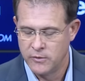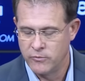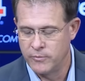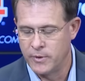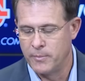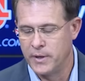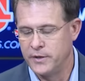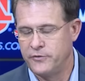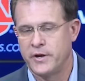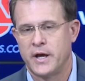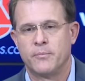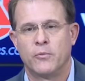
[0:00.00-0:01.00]
when my buddy
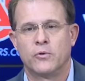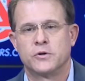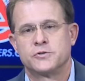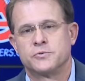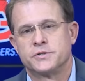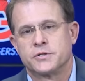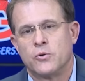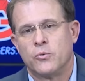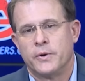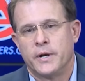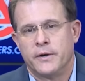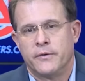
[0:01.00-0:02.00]
Chad Morris was the
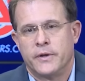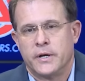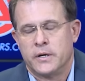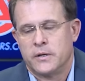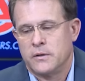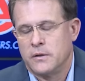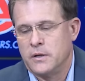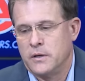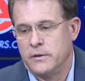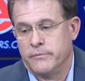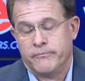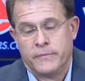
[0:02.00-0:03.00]
coordinator there.
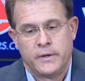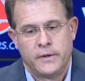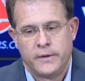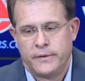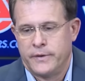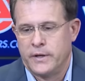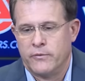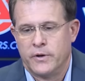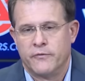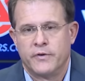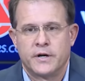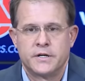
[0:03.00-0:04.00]
They
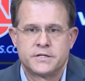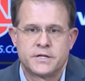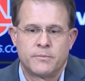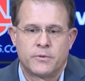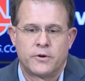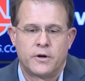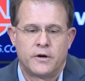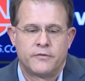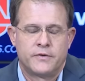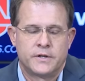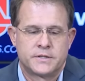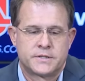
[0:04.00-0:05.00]
run a very similar
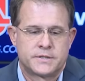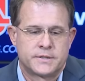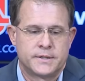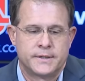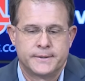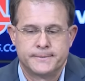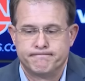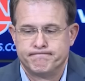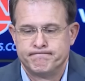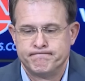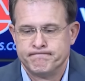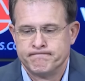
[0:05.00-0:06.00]
offense.
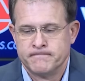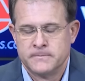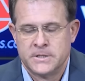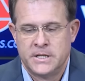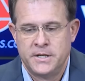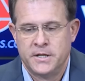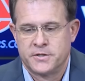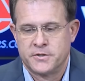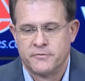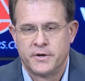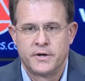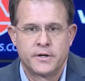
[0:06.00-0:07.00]
He does a
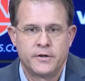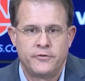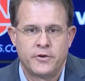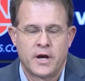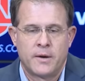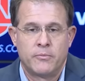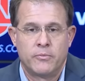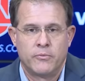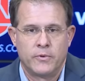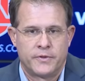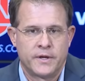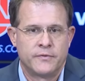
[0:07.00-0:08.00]
very good job
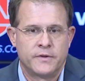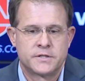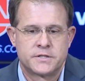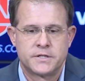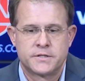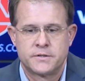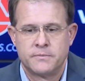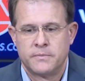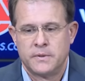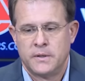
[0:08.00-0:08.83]
within the system,